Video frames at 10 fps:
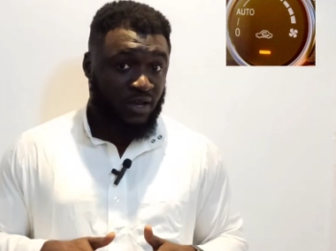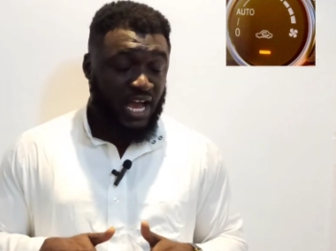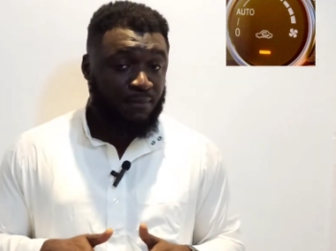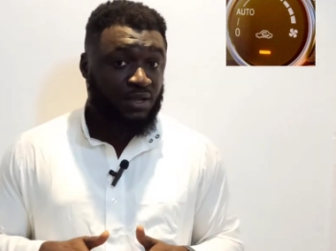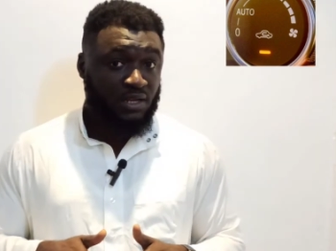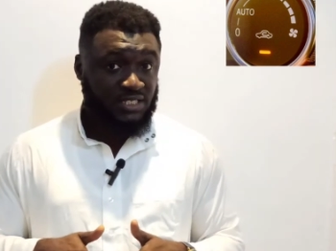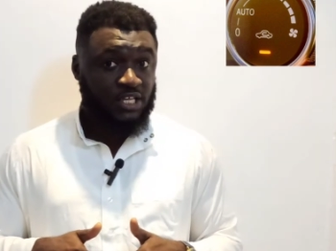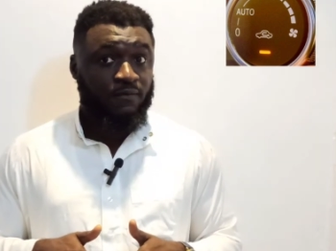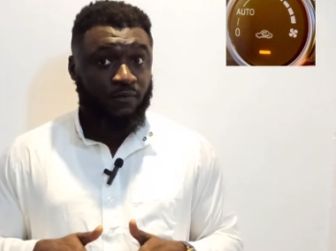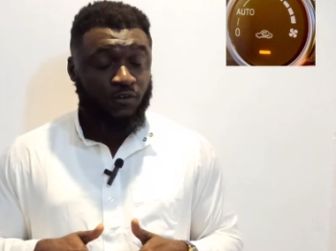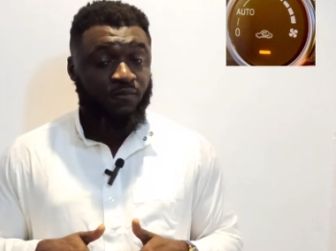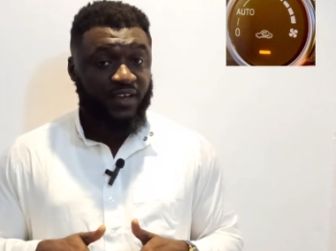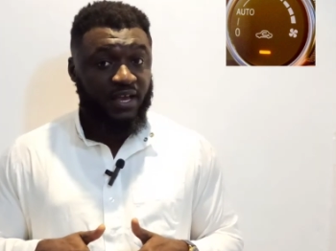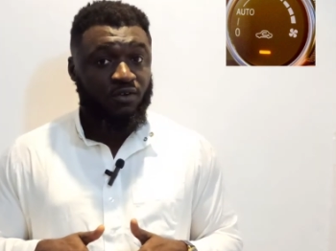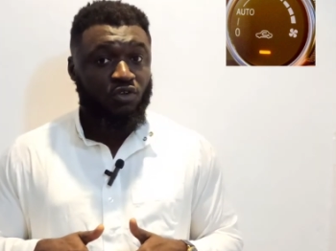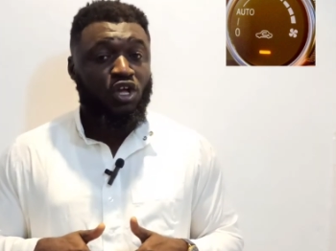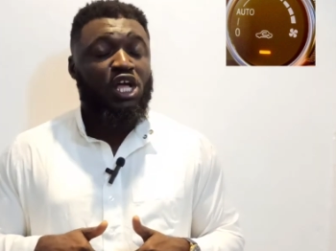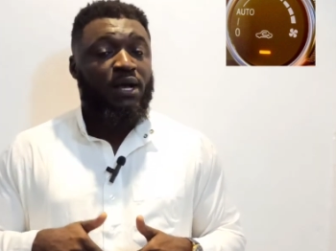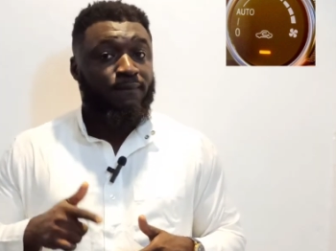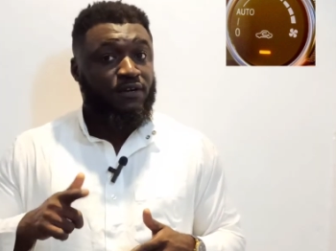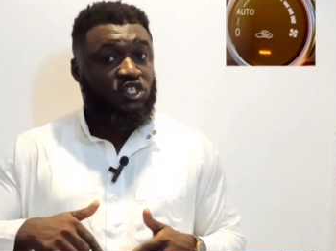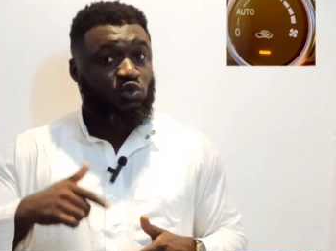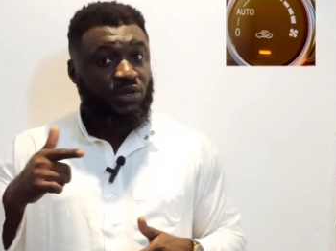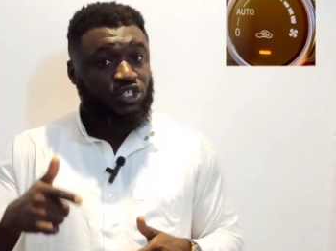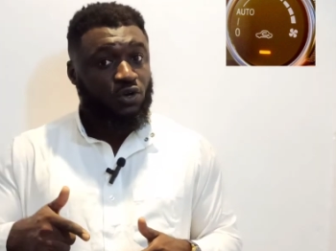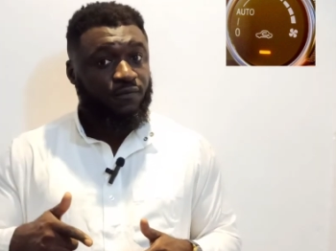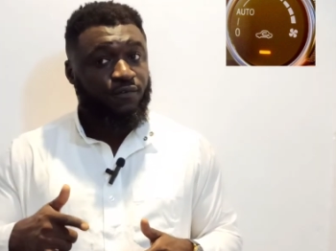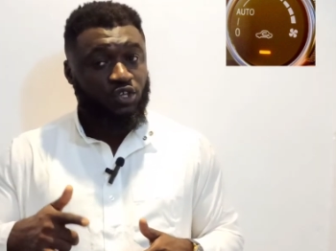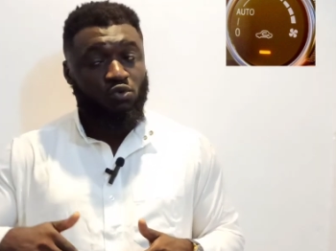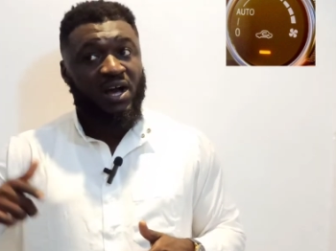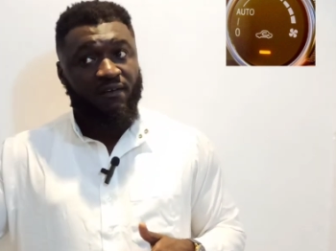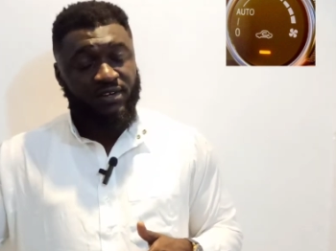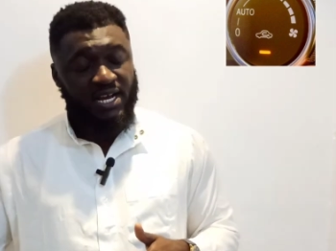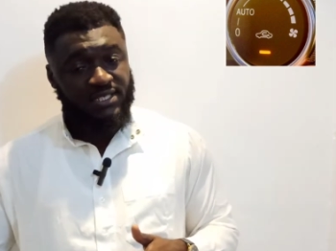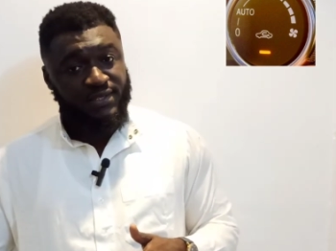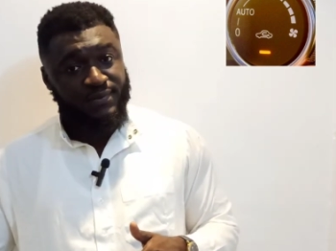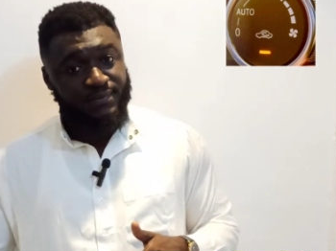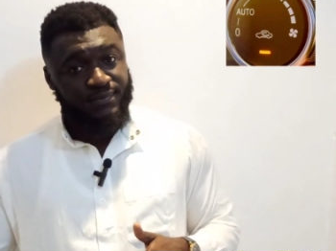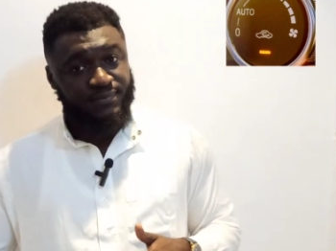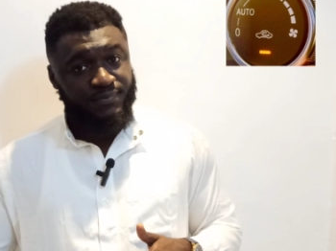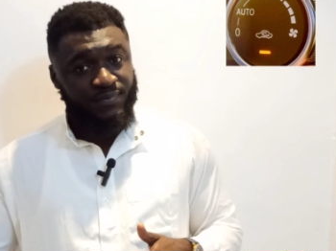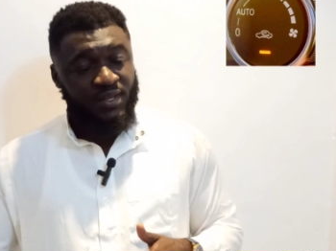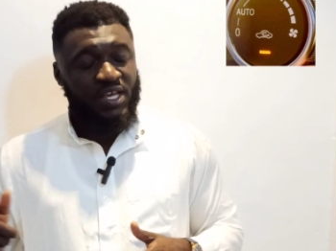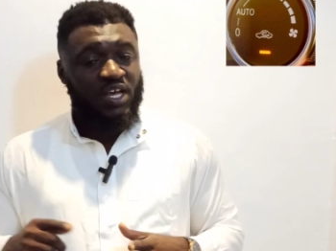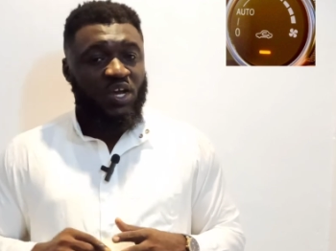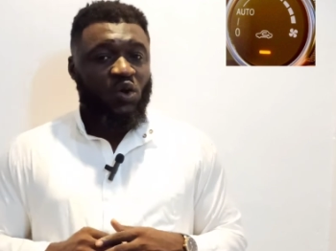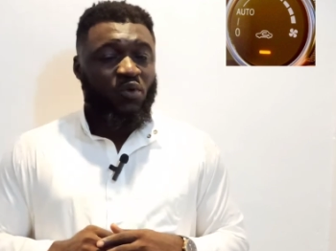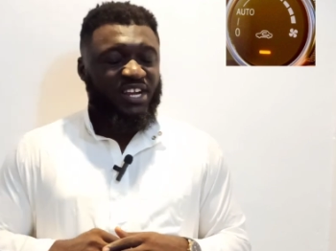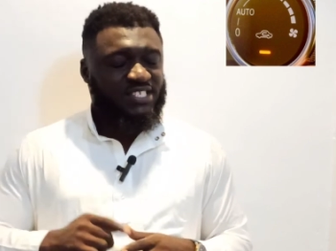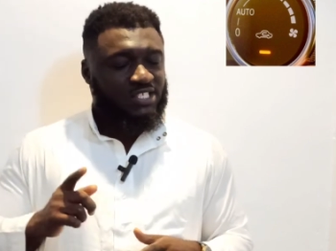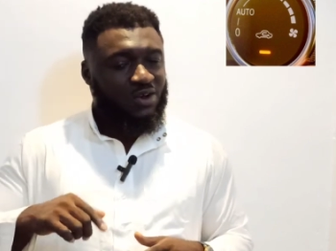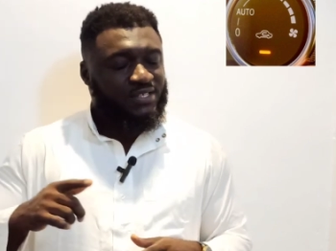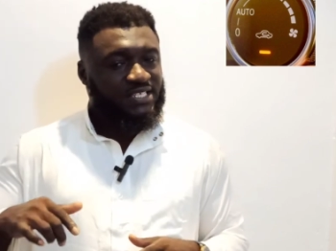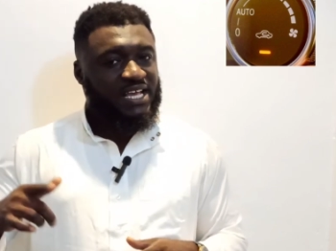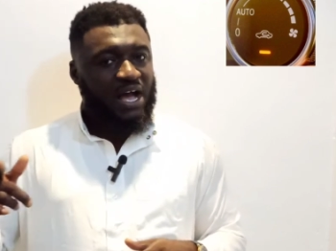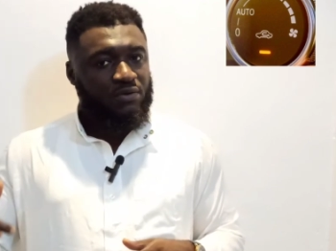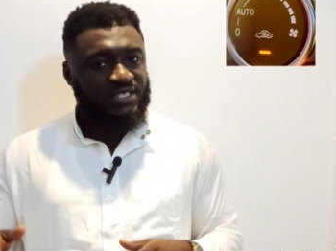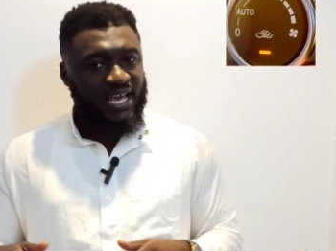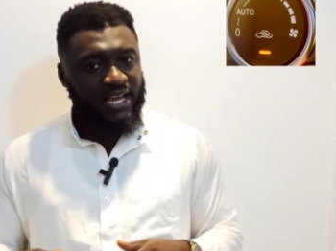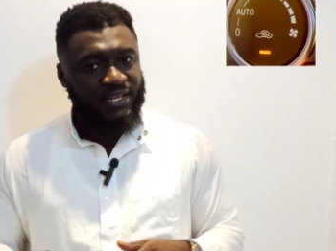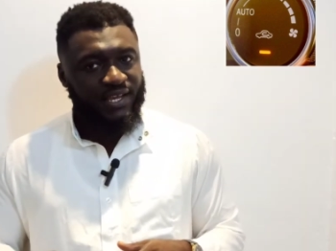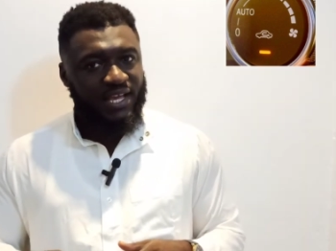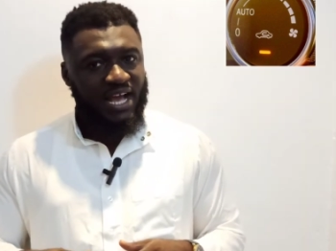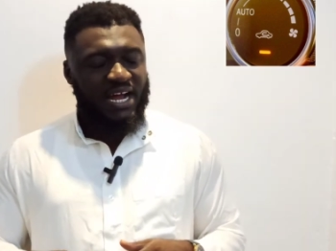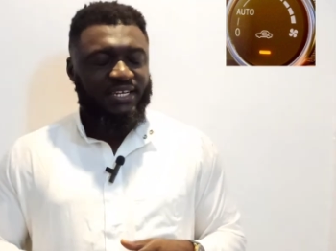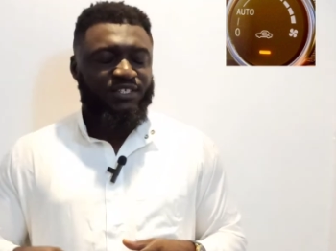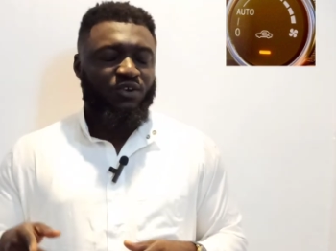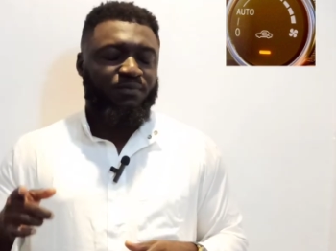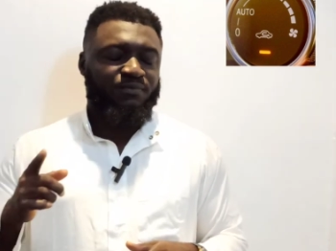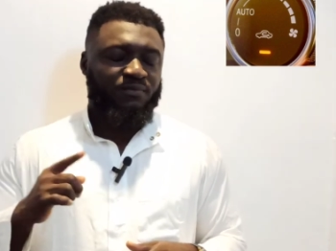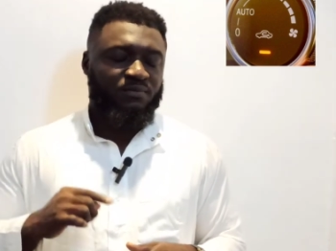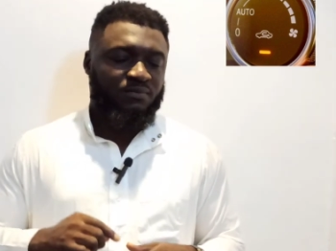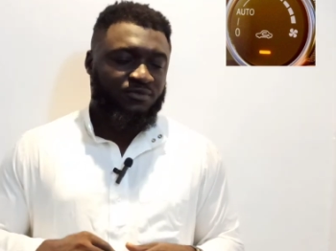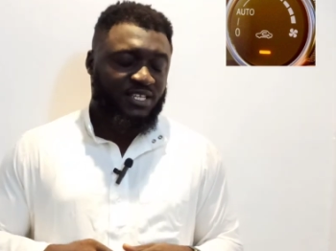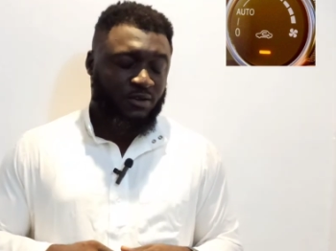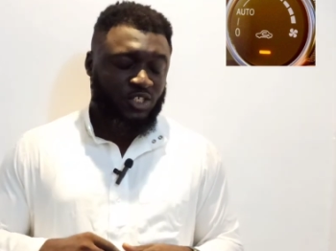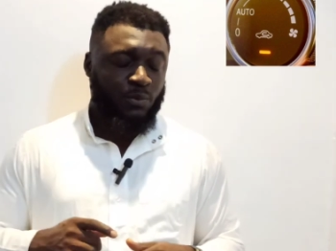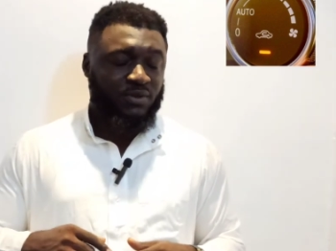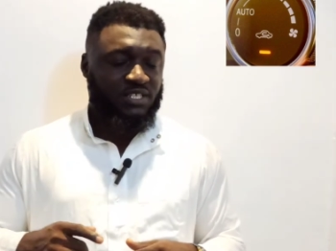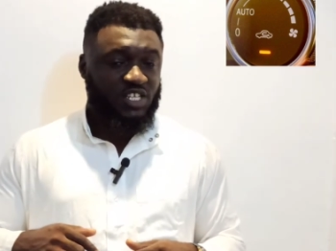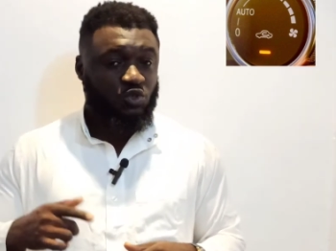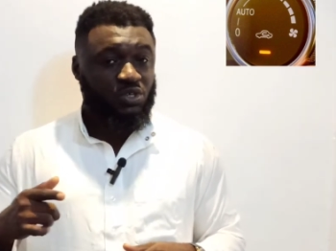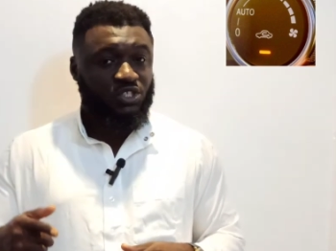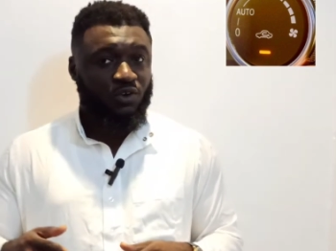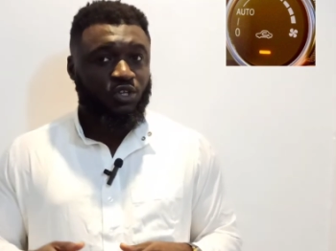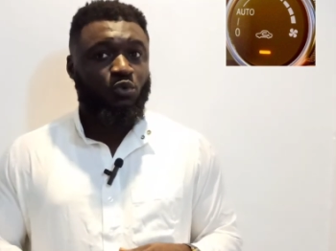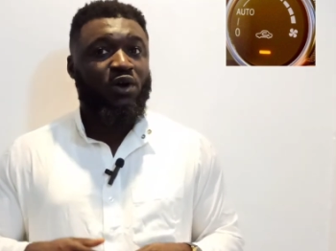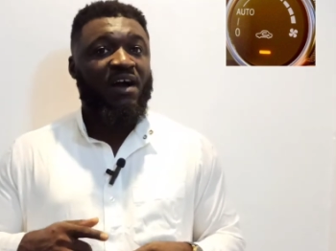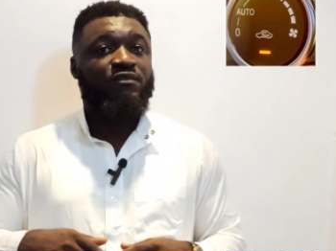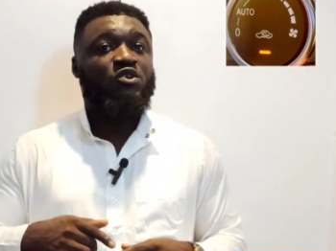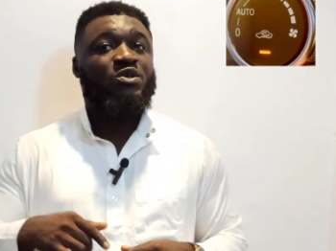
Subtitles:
cabin, inside your vehicle. But on the switch off, you have that. When it's dusty outside and your recirculation button is switched on, you won't have